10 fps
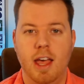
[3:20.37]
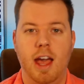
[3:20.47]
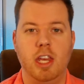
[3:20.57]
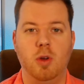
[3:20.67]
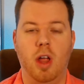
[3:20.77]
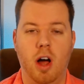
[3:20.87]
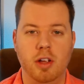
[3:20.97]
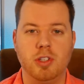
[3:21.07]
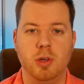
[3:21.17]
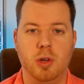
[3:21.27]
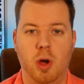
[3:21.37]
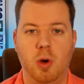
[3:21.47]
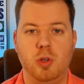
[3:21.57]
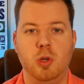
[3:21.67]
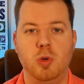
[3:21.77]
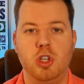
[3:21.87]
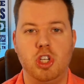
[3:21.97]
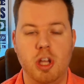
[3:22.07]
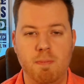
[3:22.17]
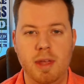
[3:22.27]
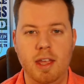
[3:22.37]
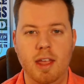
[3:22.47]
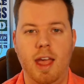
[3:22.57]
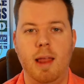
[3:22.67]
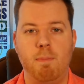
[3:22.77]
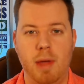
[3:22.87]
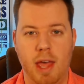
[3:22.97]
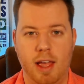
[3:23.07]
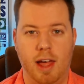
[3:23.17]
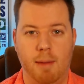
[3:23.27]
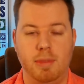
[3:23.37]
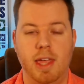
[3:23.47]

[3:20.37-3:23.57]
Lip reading: and you'll also go to shipping and pickup.